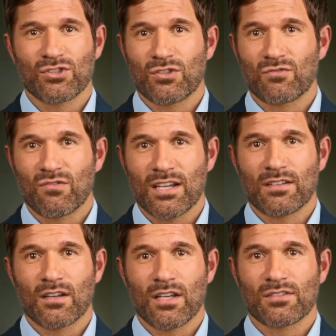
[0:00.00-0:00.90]
to the
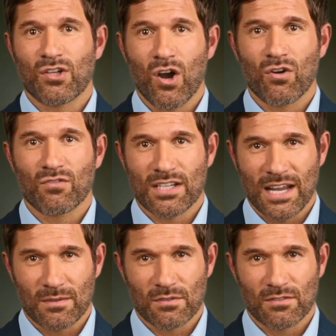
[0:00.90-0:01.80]
retina has already
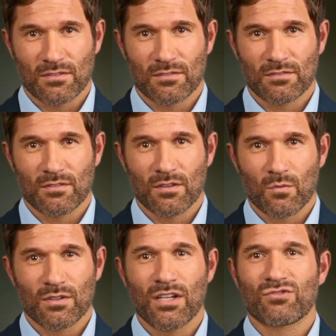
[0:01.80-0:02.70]
happened.
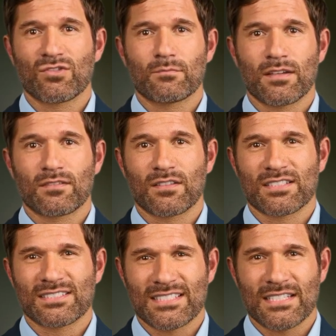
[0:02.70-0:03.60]
Without treatment, the
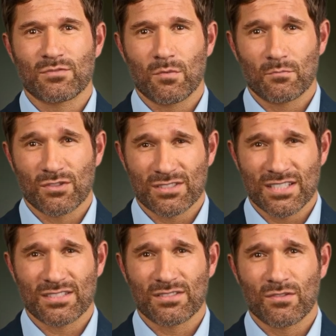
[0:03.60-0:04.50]
disease will
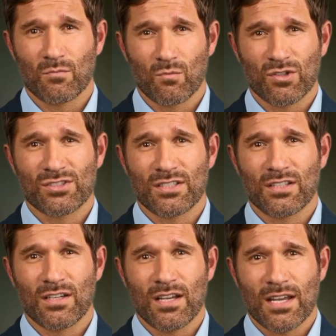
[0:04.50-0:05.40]
persist, worsen,
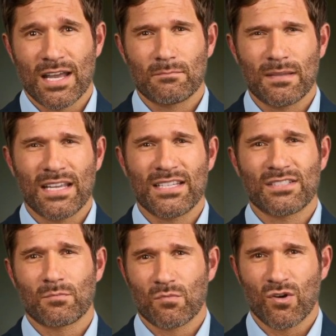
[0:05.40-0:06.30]
and may lead
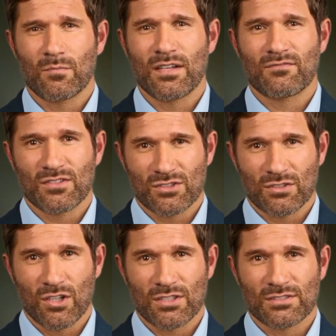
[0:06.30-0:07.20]
to permanent vision
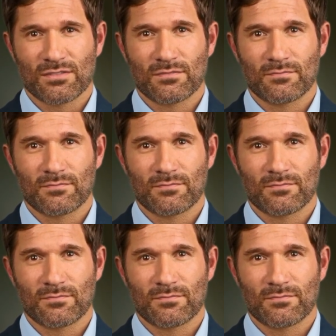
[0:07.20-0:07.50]
loss.